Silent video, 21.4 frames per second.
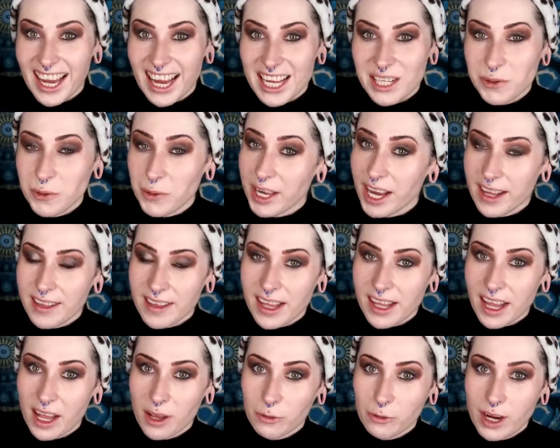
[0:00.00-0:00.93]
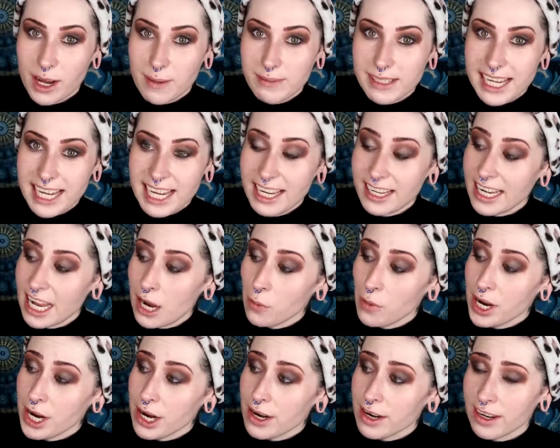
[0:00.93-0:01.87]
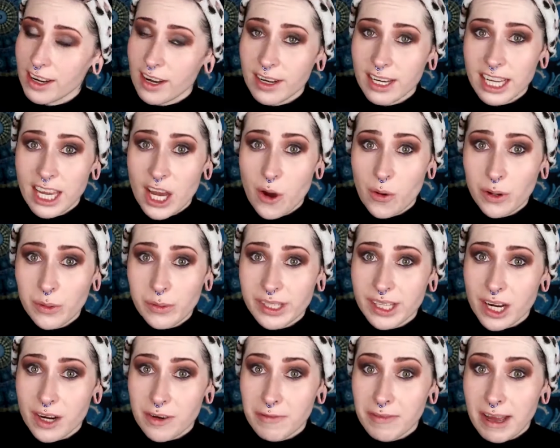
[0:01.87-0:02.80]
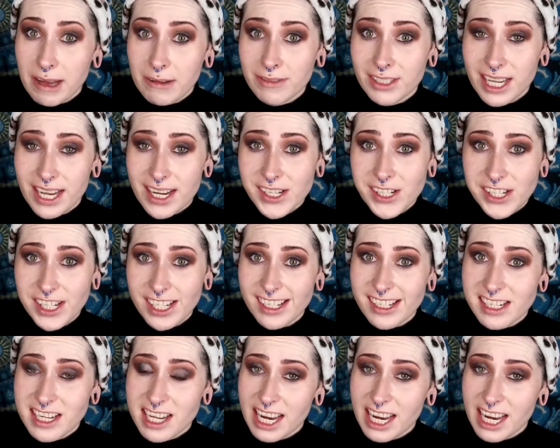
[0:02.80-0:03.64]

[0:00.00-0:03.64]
guys, we got that all rubbed in. Now we are gonna go in with our foundation.